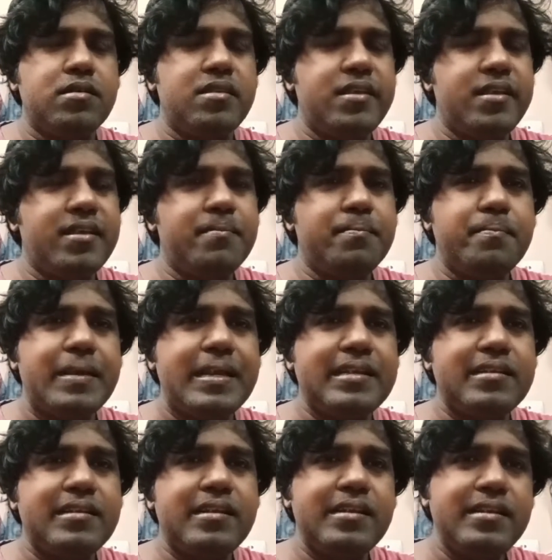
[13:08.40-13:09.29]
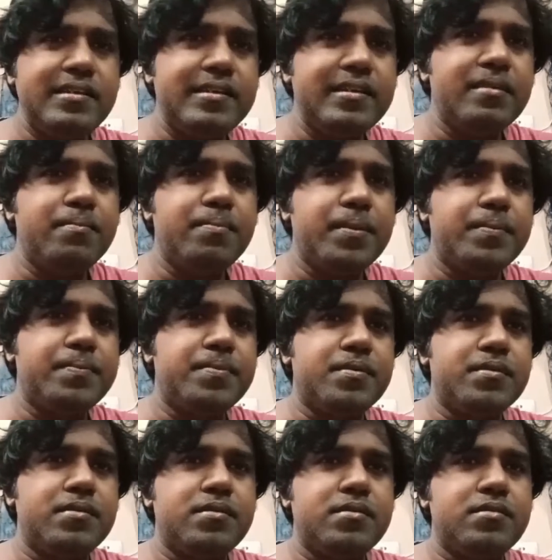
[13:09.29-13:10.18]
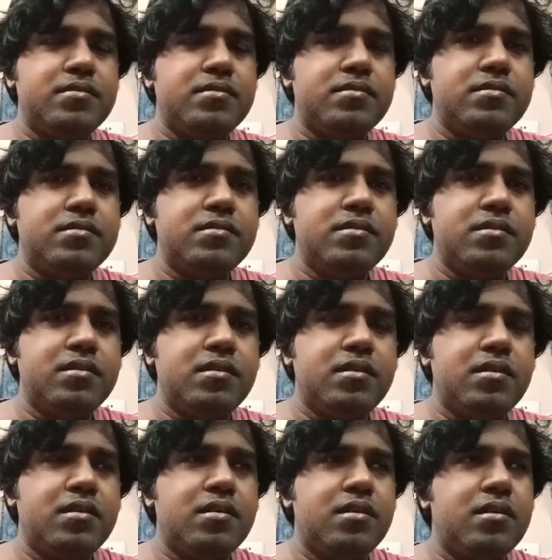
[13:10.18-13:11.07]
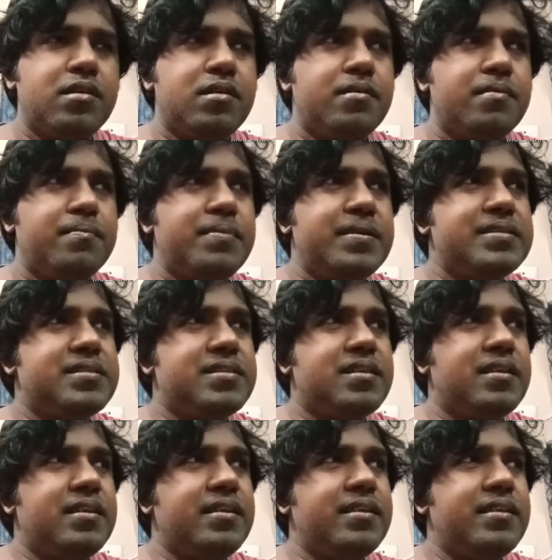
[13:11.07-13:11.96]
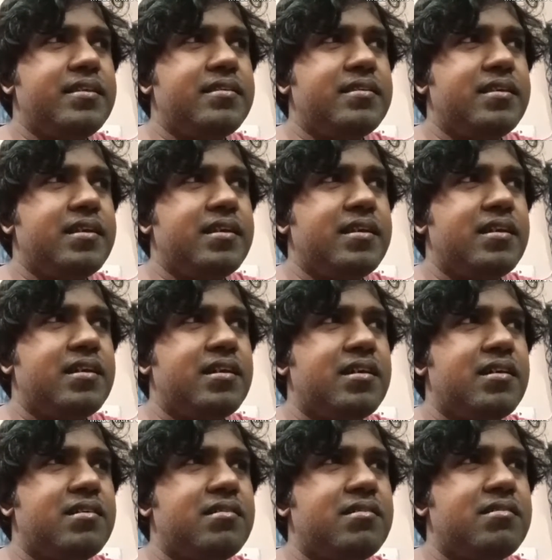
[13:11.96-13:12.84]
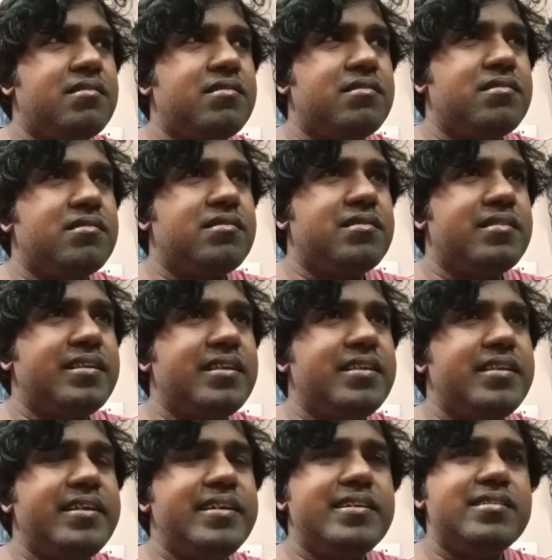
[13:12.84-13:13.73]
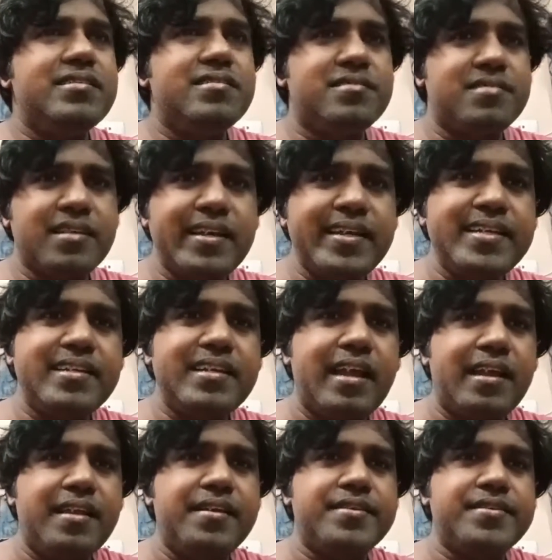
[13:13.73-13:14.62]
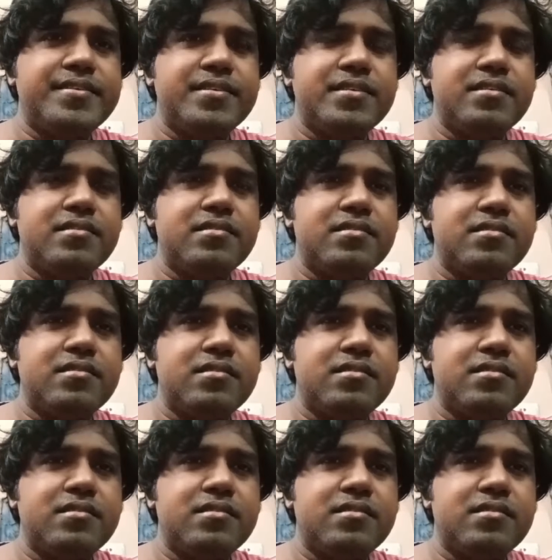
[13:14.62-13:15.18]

They are mentally ill people. Basically, they need the right direction.